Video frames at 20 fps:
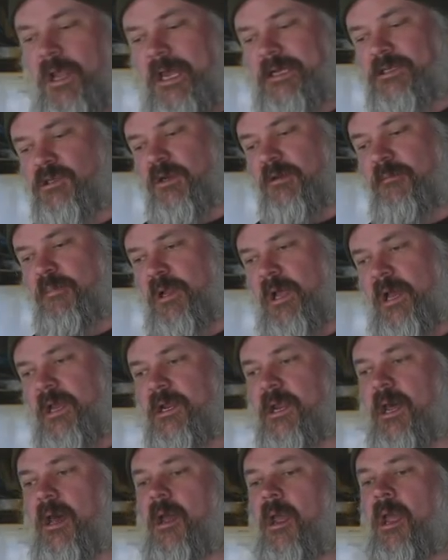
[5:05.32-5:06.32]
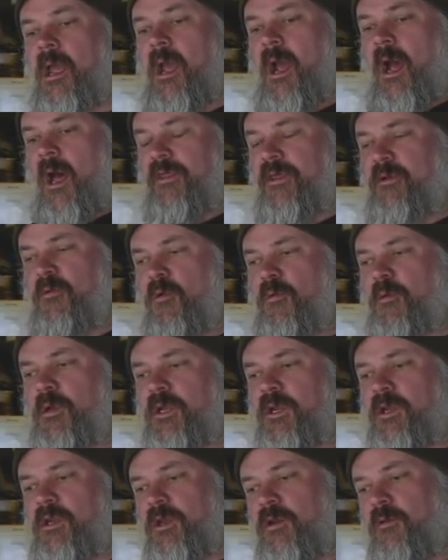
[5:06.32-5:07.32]
electric planer. I think what we're
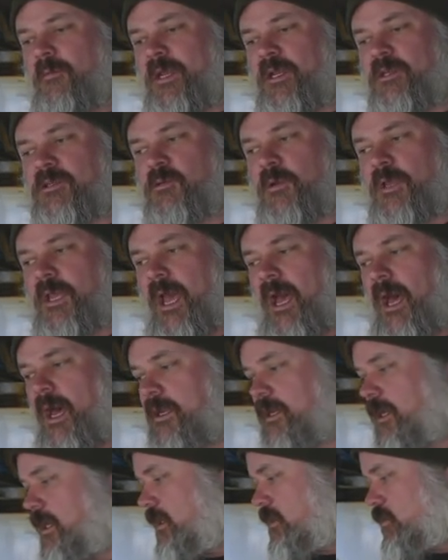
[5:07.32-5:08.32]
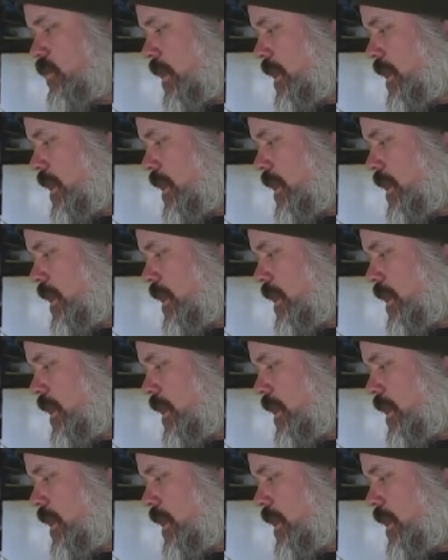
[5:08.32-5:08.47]
gonna do, because we can, is